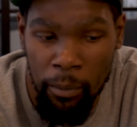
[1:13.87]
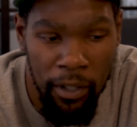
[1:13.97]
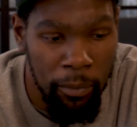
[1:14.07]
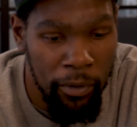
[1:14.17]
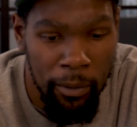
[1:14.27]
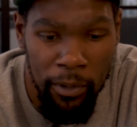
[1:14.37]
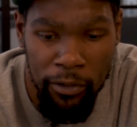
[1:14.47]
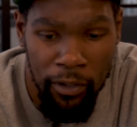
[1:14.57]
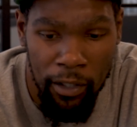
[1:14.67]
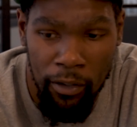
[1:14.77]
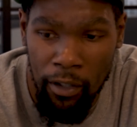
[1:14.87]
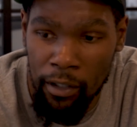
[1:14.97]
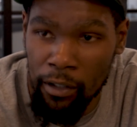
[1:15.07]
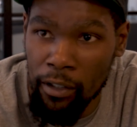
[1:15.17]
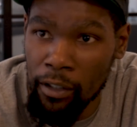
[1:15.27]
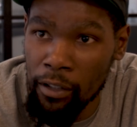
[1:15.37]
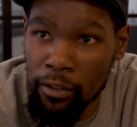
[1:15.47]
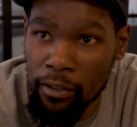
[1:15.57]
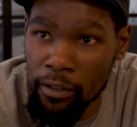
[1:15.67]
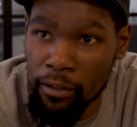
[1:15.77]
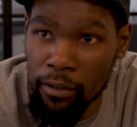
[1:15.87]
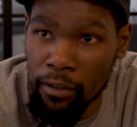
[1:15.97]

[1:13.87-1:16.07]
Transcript: But I pretty much follow all the girls and